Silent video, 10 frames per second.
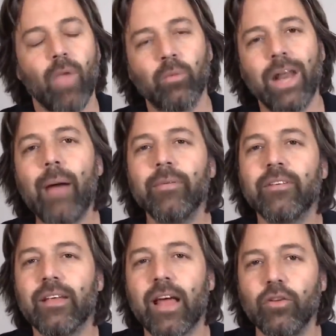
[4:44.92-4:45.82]
And what happens
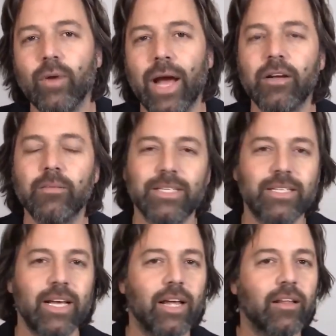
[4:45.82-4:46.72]
is that you end up
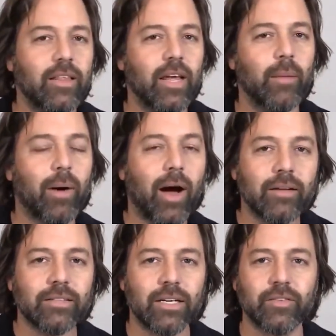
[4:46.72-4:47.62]
seeing the
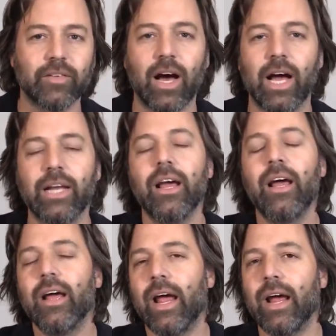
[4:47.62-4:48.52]
positive side
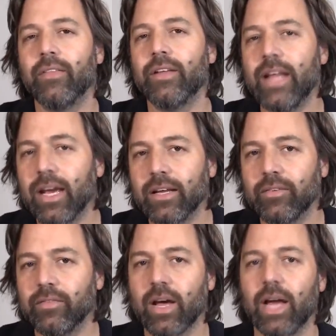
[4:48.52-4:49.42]
and the
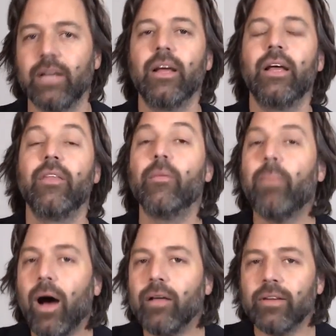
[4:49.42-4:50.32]
negative side. In the
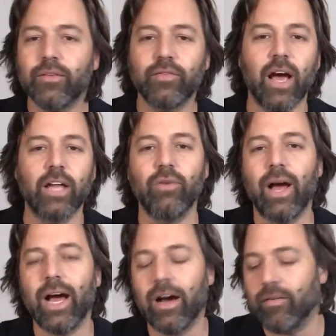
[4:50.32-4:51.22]
positive side, you
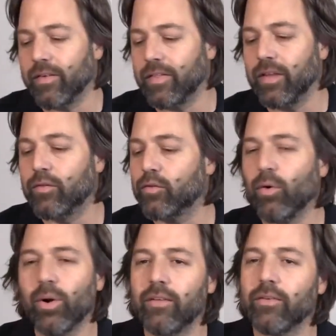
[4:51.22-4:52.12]
have these
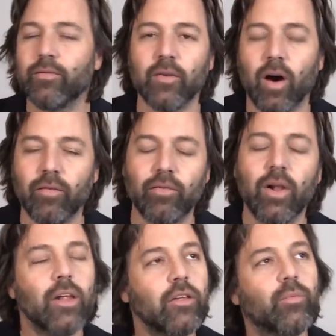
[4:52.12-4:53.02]
stories of
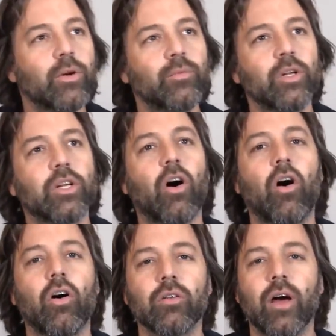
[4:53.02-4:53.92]
what we'd
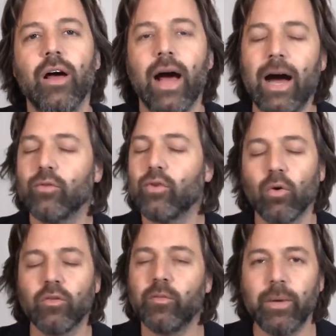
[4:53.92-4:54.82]
called
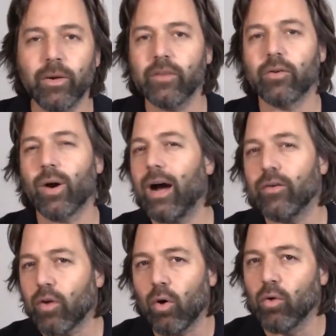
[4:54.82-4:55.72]
household spirits or
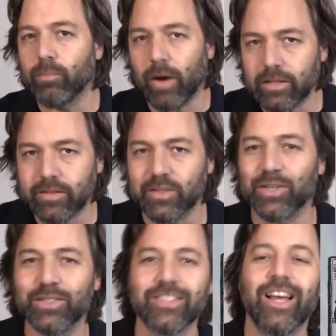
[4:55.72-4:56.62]
household
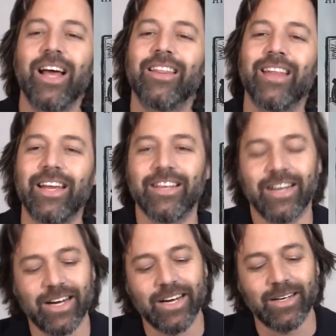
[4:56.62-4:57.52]
monsters, like
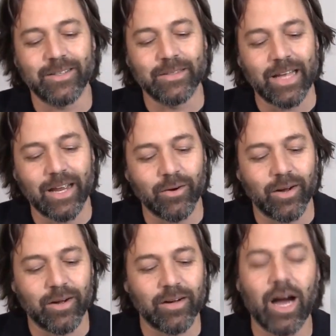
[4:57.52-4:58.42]

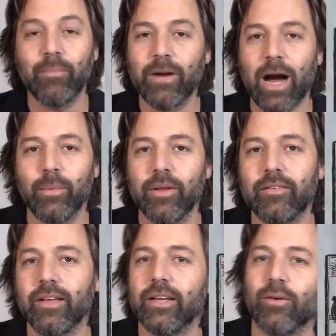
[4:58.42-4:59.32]

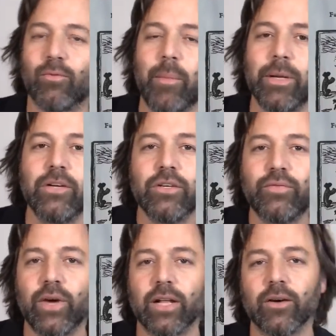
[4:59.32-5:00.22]
hobgoblins and Robin
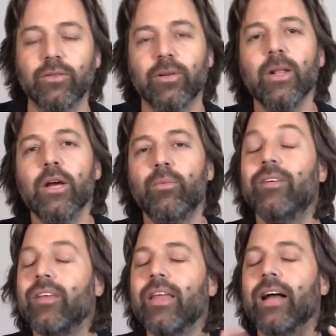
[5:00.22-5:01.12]
Goodfellows. We
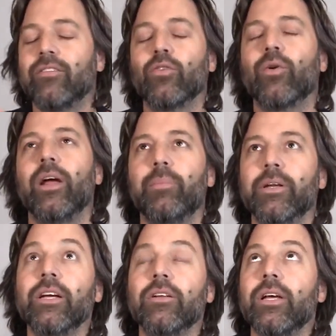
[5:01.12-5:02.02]
see that story,
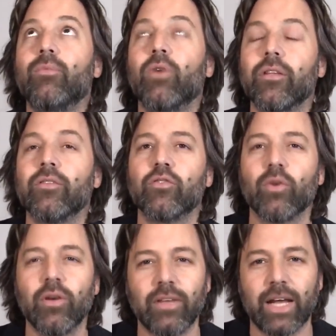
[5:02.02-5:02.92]
particularly one of the
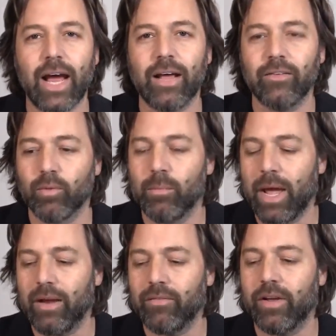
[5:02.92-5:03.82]
stories that has remained